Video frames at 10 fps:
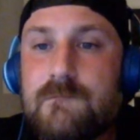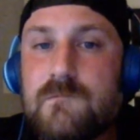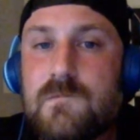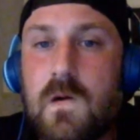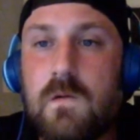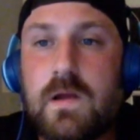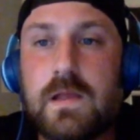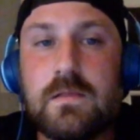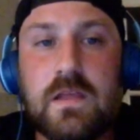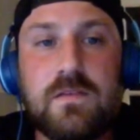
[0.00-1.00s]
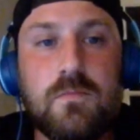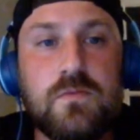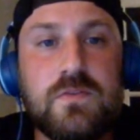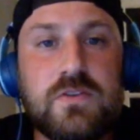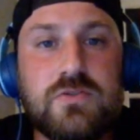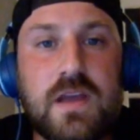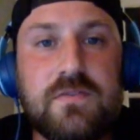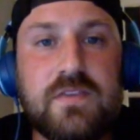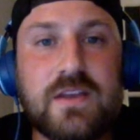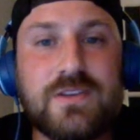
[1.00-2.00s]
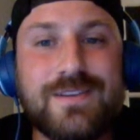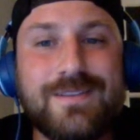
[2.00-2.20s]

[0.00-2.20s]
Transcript: All right, let's move to the draft section.